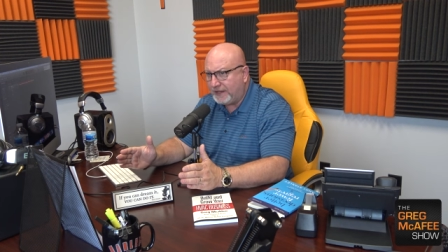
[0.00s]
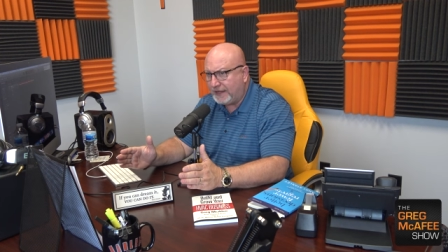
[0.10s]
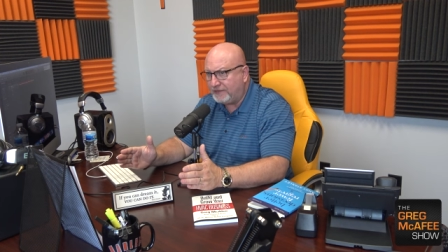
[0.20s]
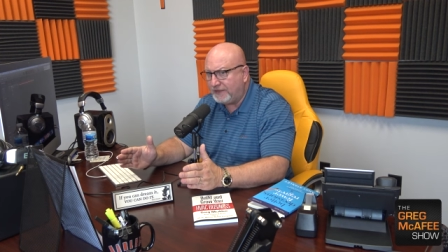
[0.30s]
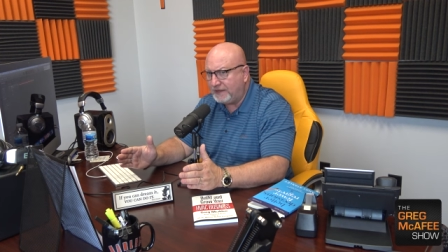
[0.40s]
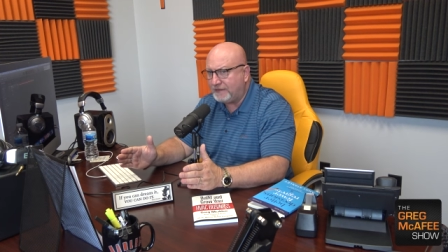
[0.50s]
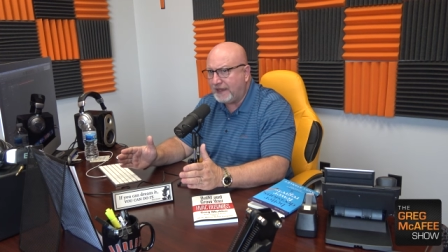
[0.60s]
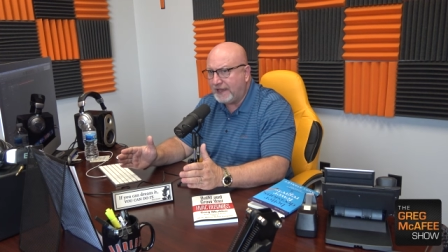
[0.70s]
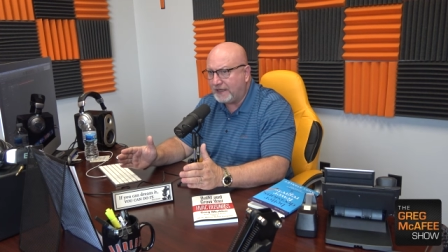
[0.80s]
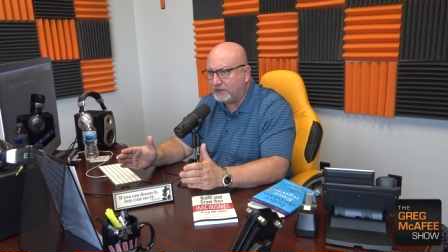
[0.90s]
I think they
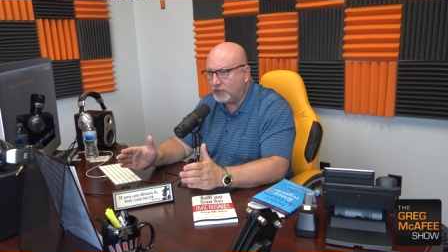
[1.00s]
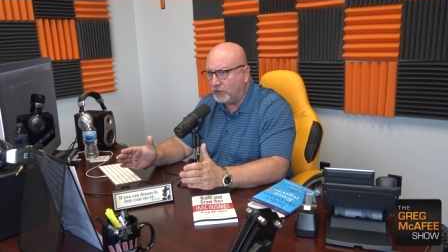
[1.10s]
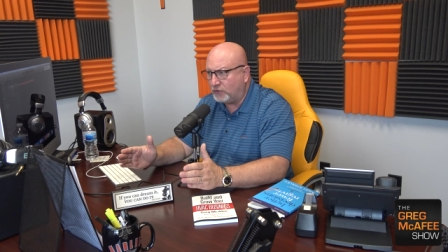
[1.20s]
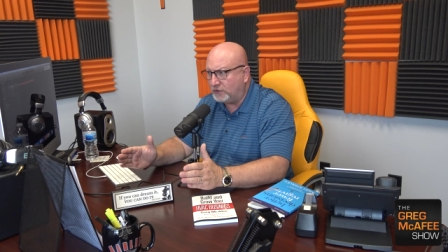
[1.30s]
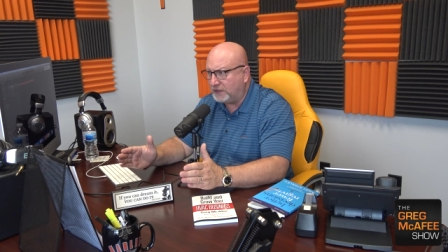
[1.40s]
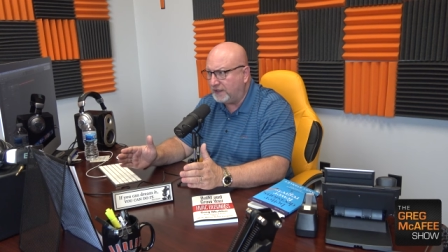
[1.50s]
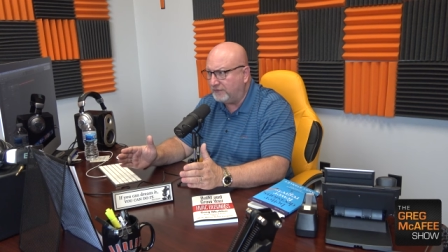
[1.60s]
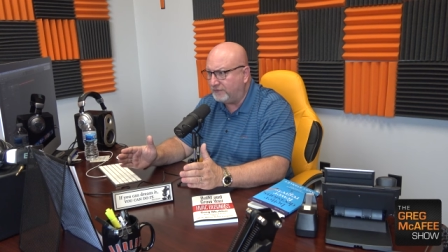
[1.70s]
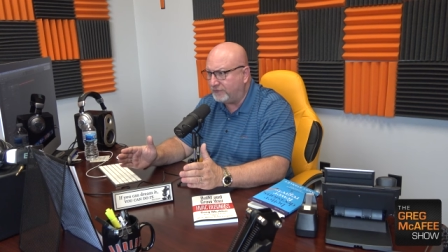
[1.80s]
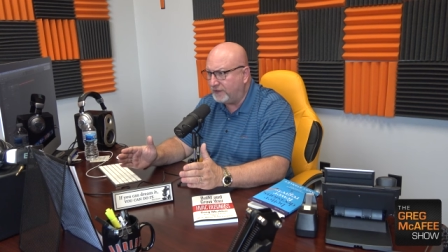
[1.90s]
had a total
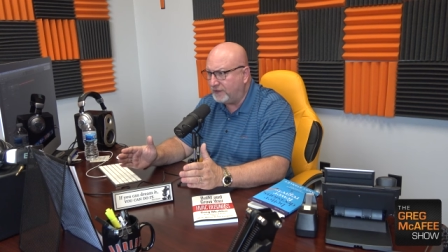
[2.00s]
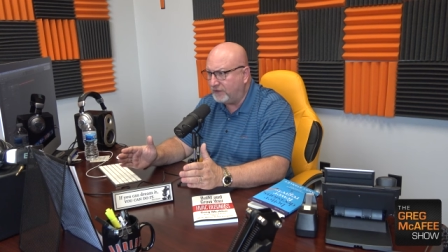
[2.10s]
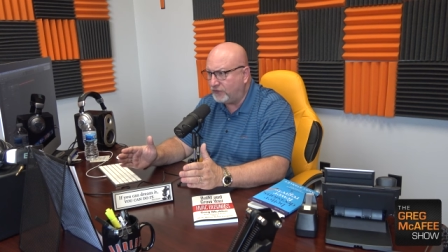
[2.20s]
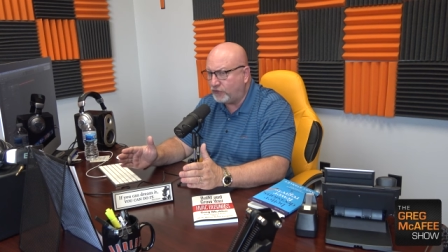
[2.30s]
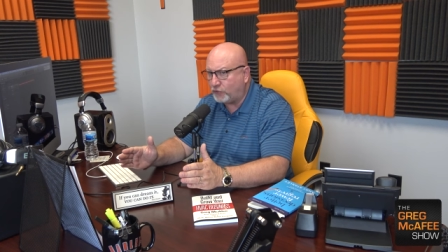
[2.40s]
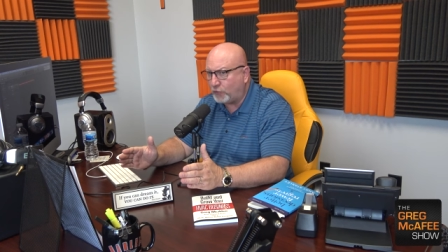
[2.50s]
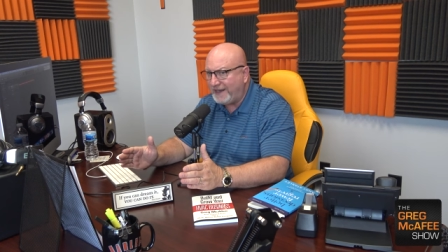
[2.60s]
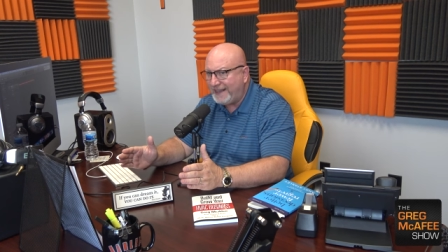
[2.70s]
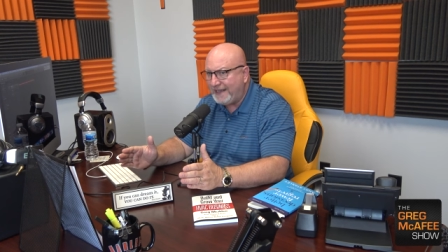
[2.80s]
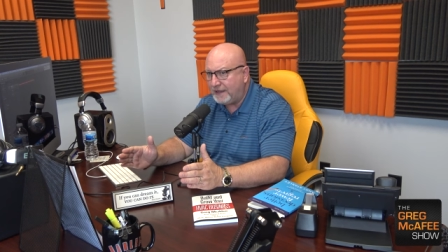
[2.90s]
of
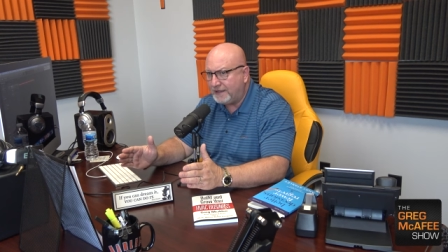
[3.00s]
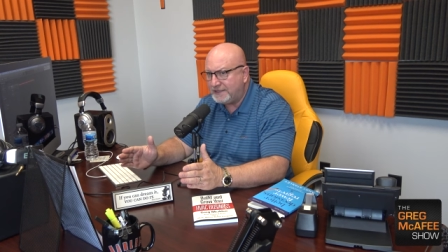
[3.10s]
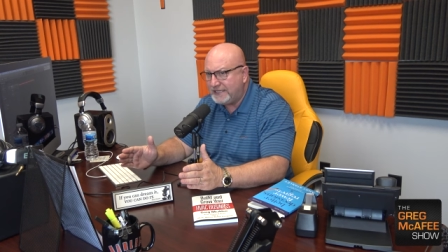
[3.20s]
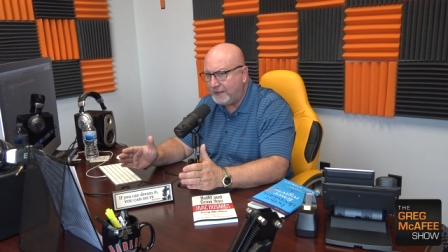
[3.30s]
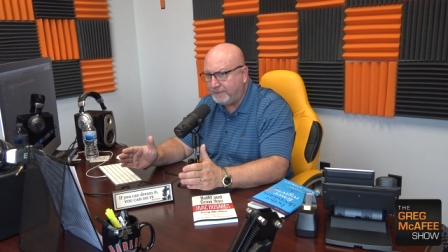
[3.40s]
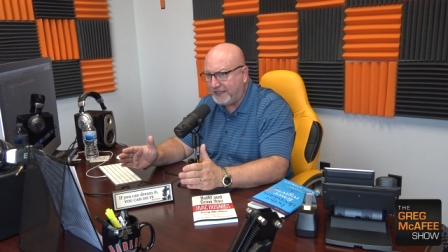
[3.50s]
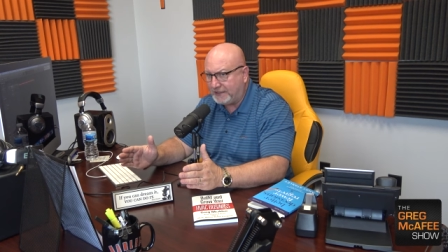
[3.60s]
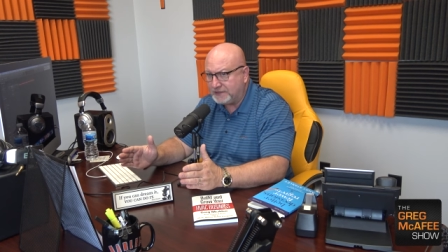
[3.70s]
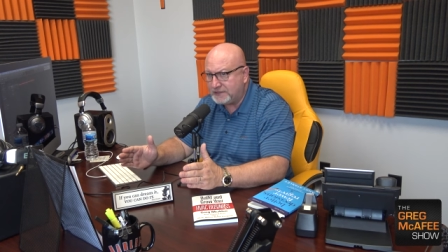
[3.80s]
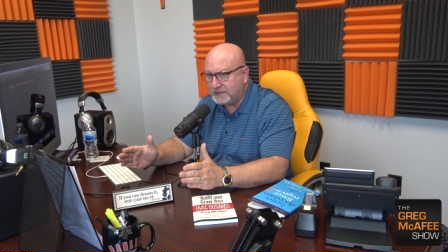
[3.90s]
three
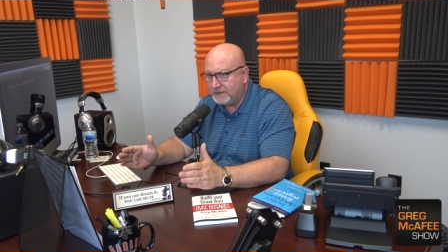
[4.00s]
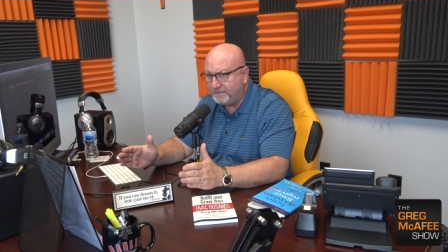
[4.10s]
Timkens.